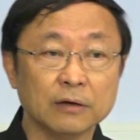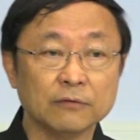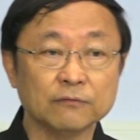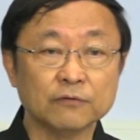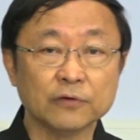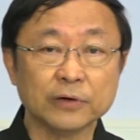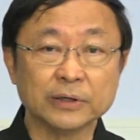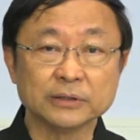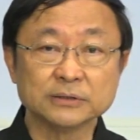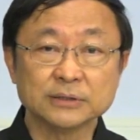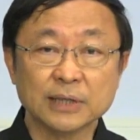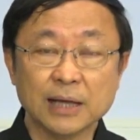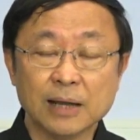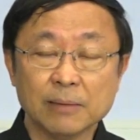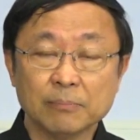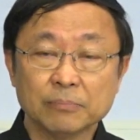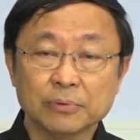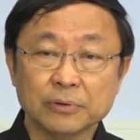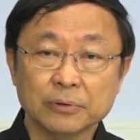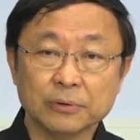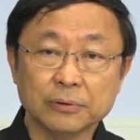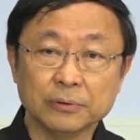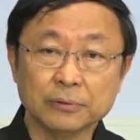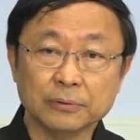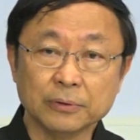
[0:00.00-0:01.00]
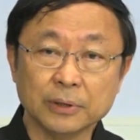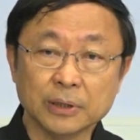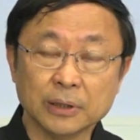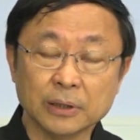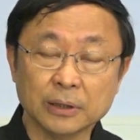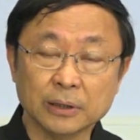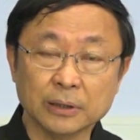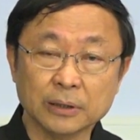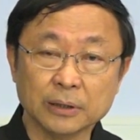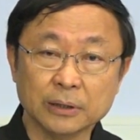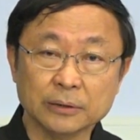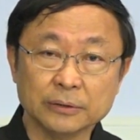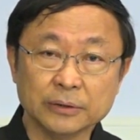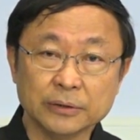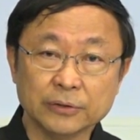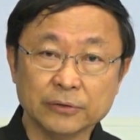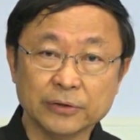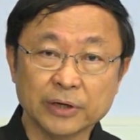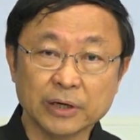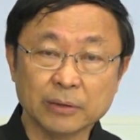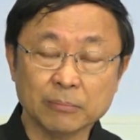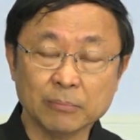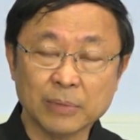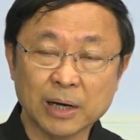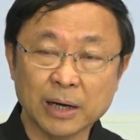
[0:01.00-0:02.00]
For example,
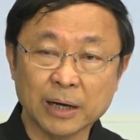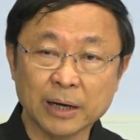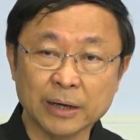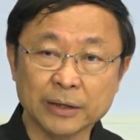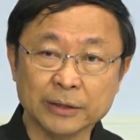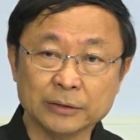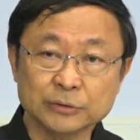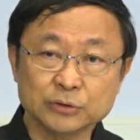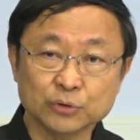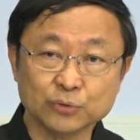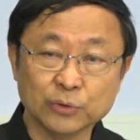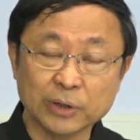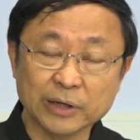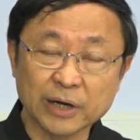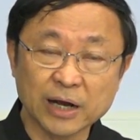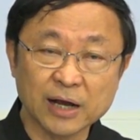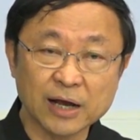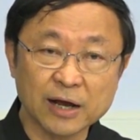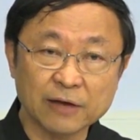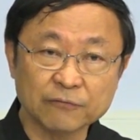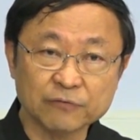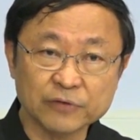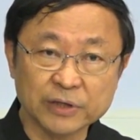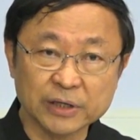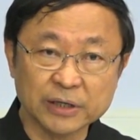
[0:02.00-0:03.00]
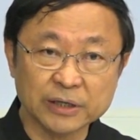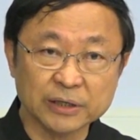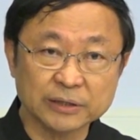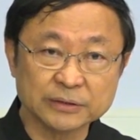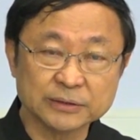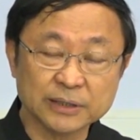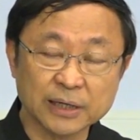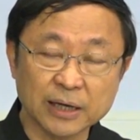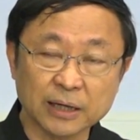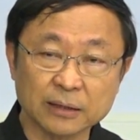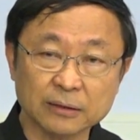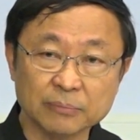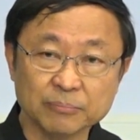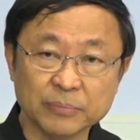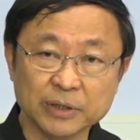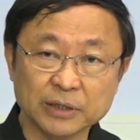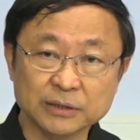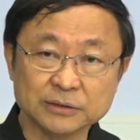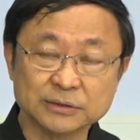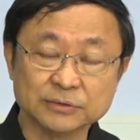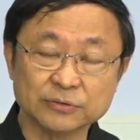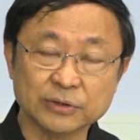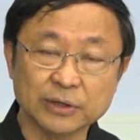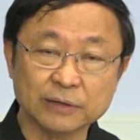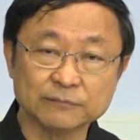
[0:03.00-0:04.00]
during my 2.5 years at
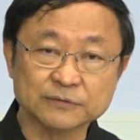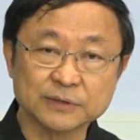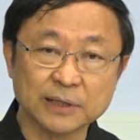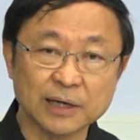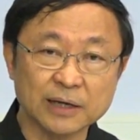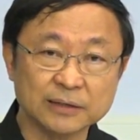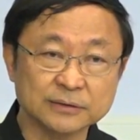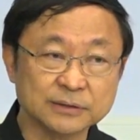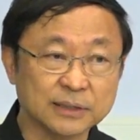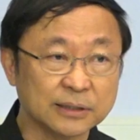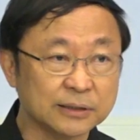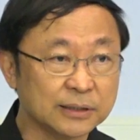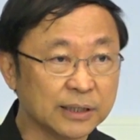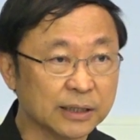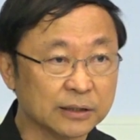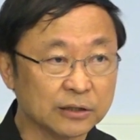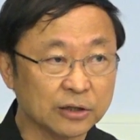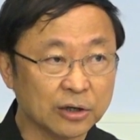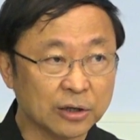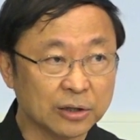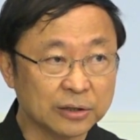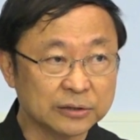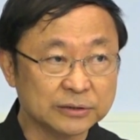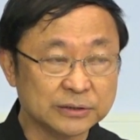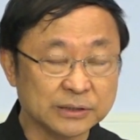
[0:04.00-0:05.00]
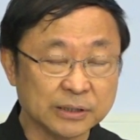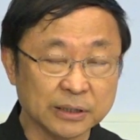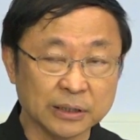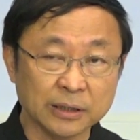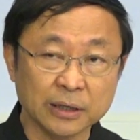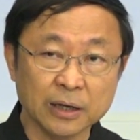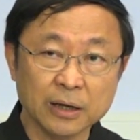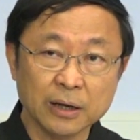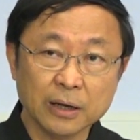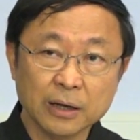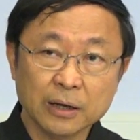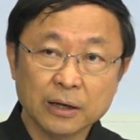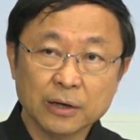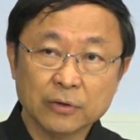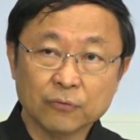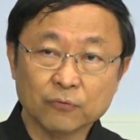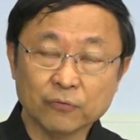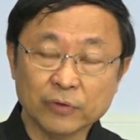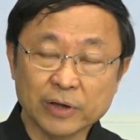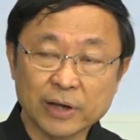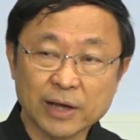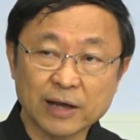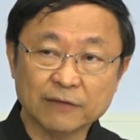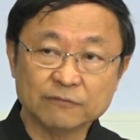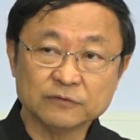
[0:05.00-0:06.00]
Ministry of Science and Technology,
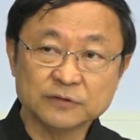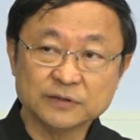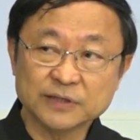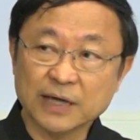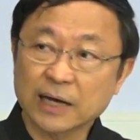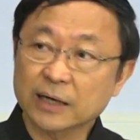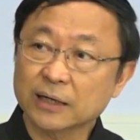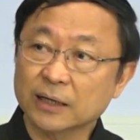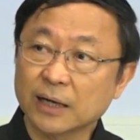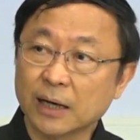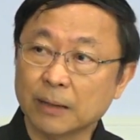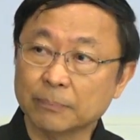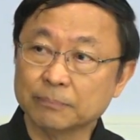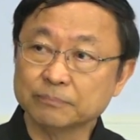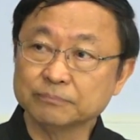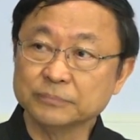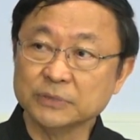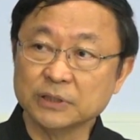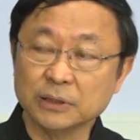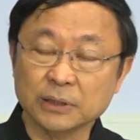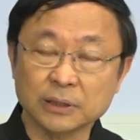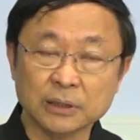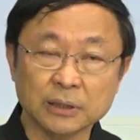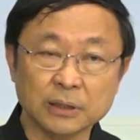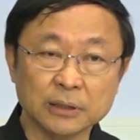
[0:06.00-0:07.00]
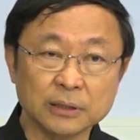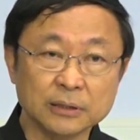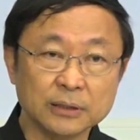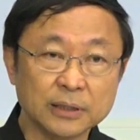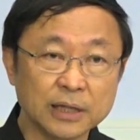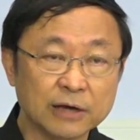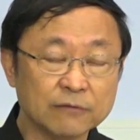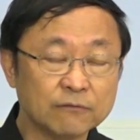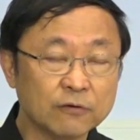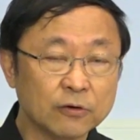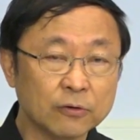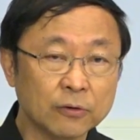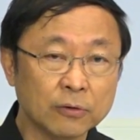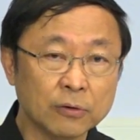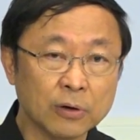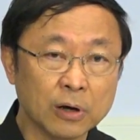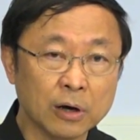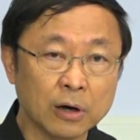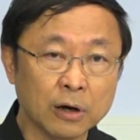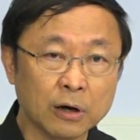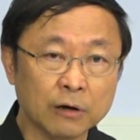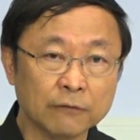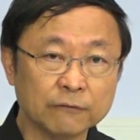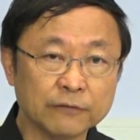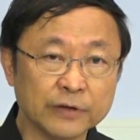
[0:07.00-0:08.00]
we have jacked up the level
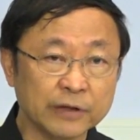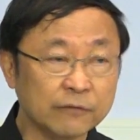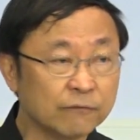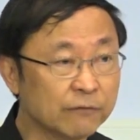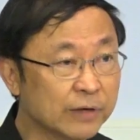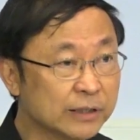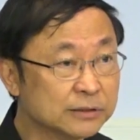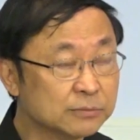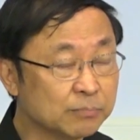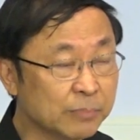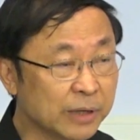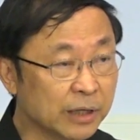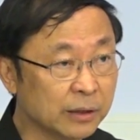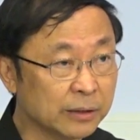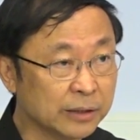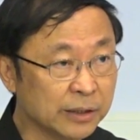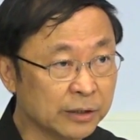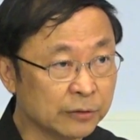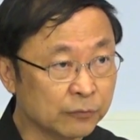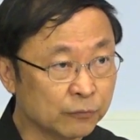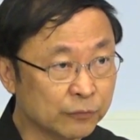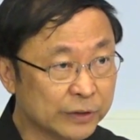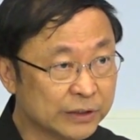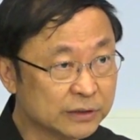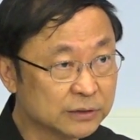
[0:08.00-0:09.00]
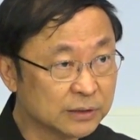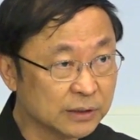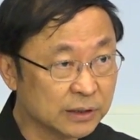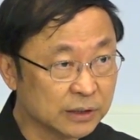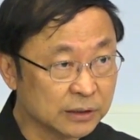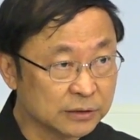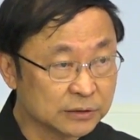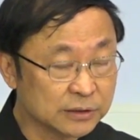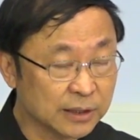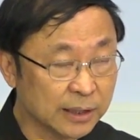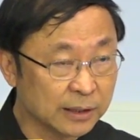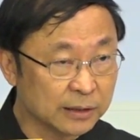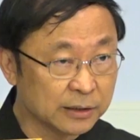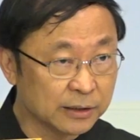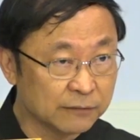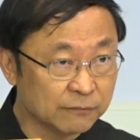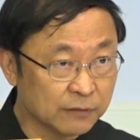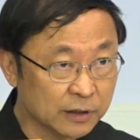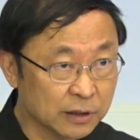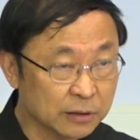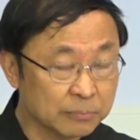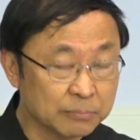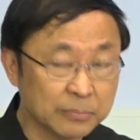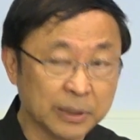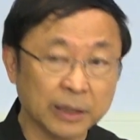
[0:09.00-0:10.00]
of investment in research and
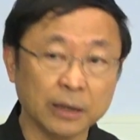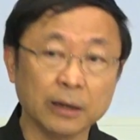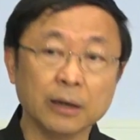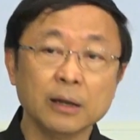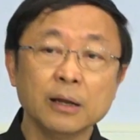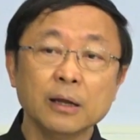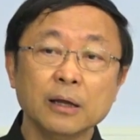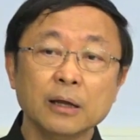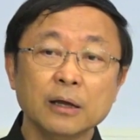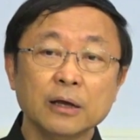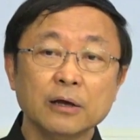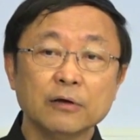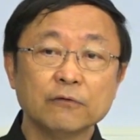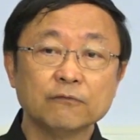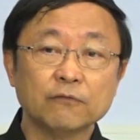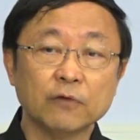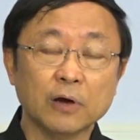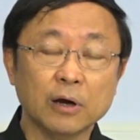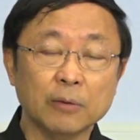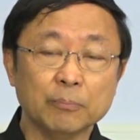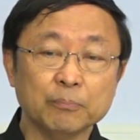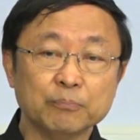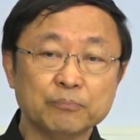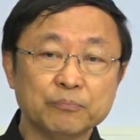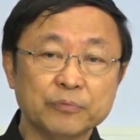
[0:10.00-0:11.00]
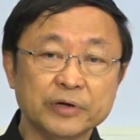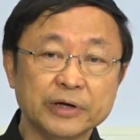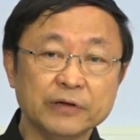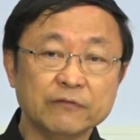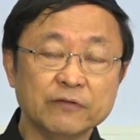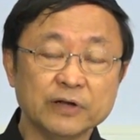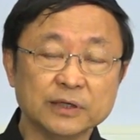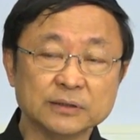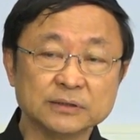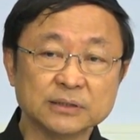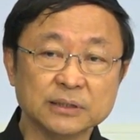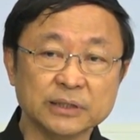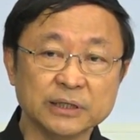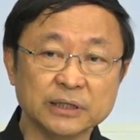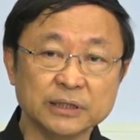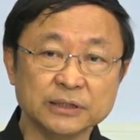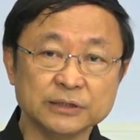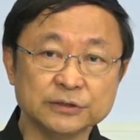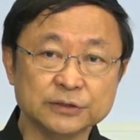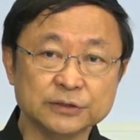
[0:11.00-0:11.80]
development from previously